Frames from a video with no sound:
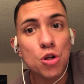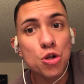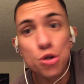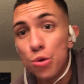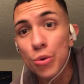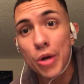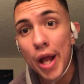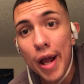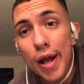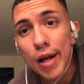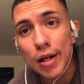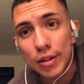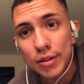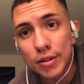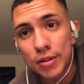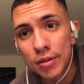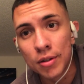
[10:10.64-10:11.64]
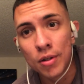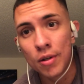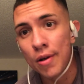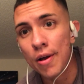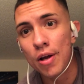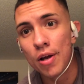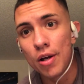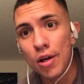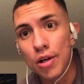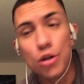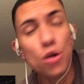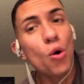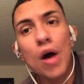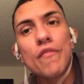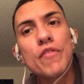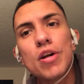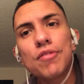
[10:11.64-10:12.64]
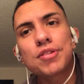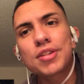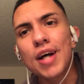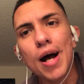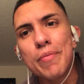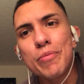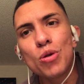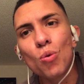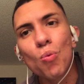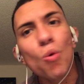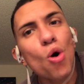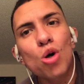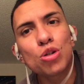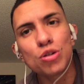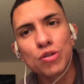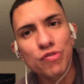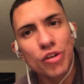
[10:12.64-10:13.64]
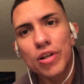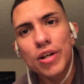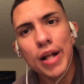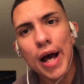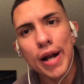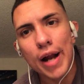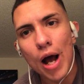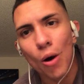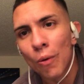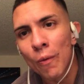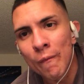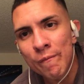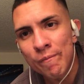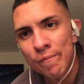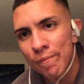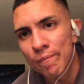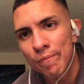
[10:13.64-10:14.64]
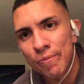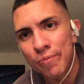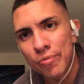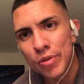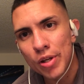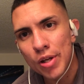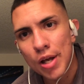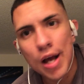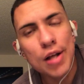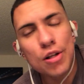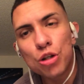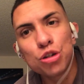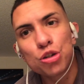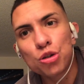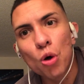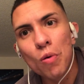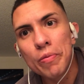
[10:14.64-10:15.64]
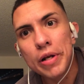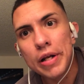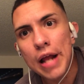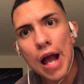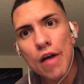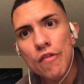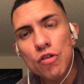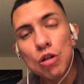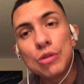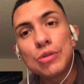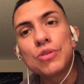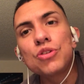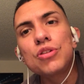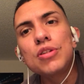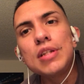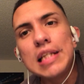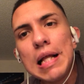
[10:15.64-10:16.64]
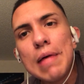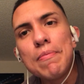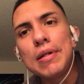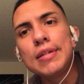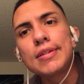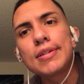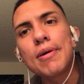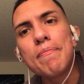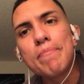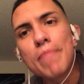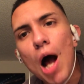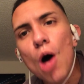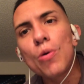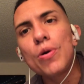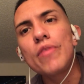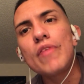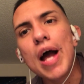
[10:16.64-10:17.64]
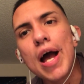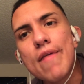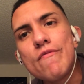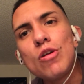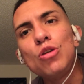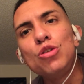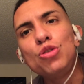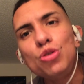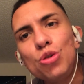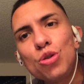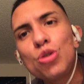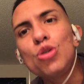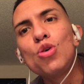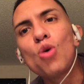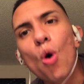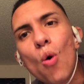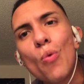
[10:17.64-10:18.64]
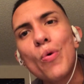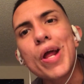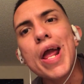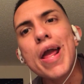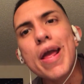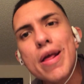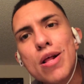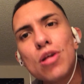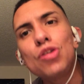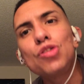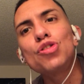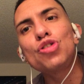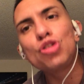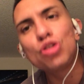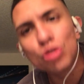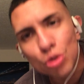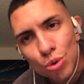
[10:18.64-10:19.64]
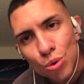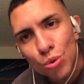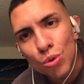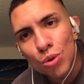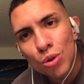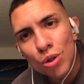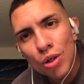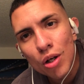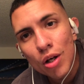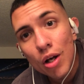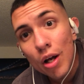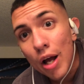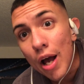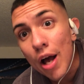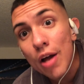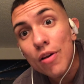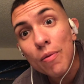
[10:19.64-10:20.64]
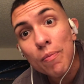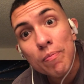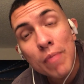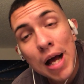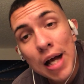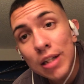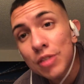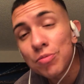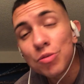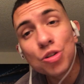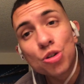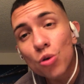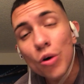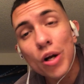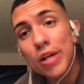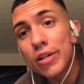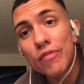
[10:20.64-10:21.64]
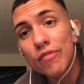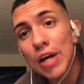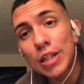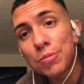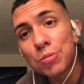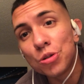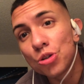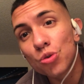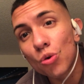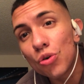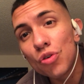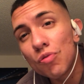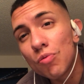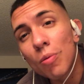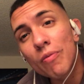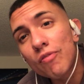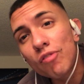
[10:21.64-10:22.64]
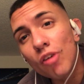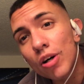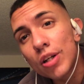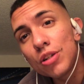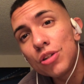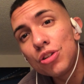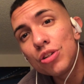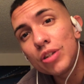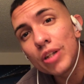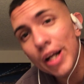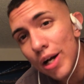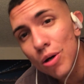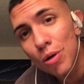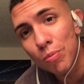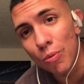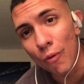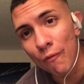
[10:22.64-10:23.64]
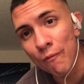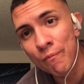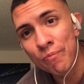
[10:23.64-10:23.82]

You can't. You don't have enough time in the world to figure that out. And there's so many avenues, there's limitless amount of avenues you can go into. And the vast majority and the vast majority of them are fucking terrible.